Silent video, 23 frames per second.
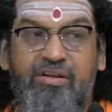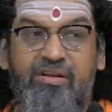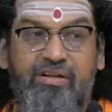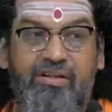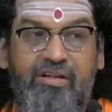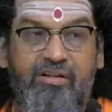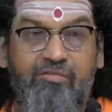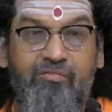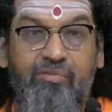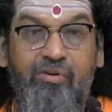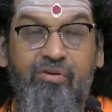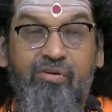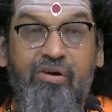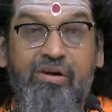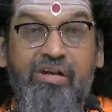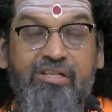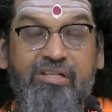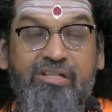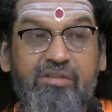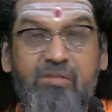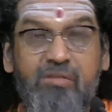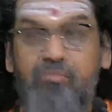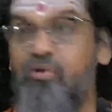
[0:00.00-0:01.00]
It will not
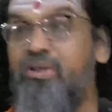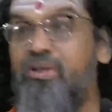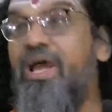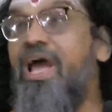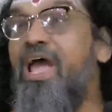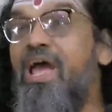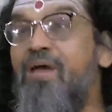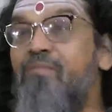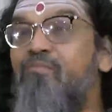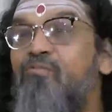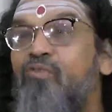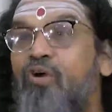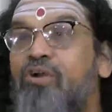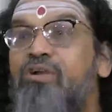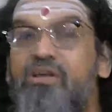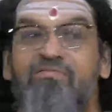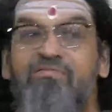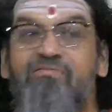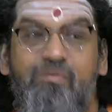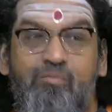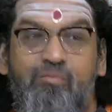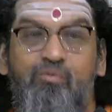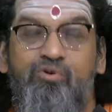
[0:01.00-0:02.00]
express. I have lot of
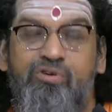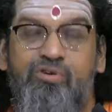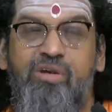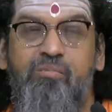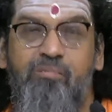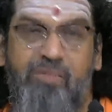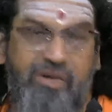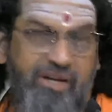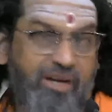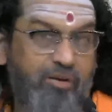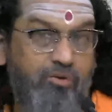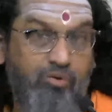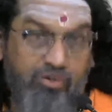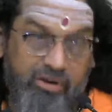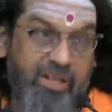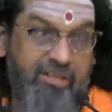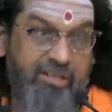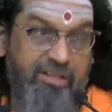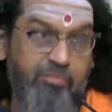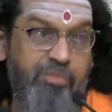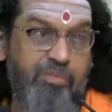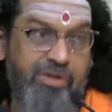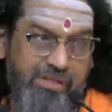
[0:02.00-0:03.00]
emotion, but I don't
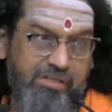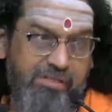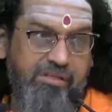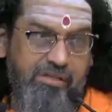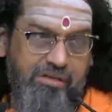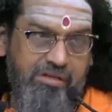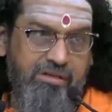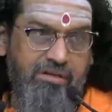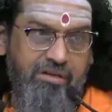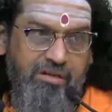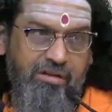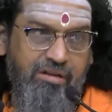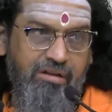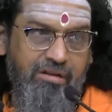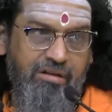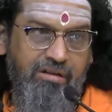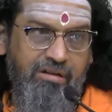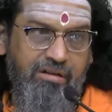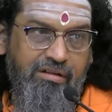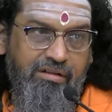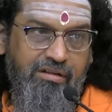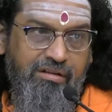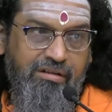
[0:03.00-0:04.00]
express it.
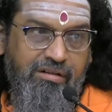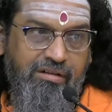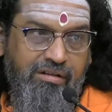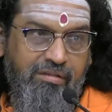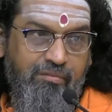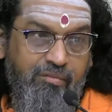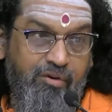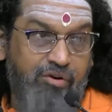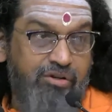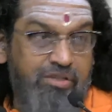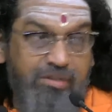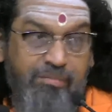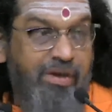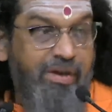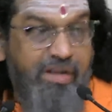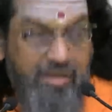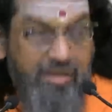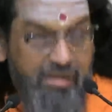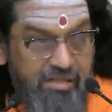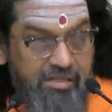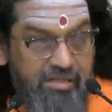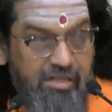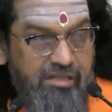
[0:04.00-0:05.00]
Because
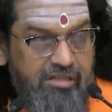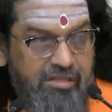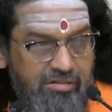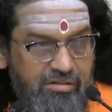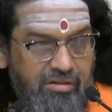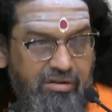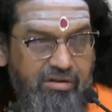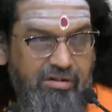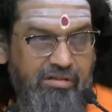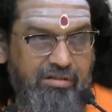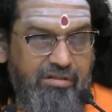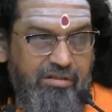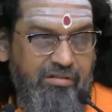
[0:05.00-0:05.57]
practice is not there.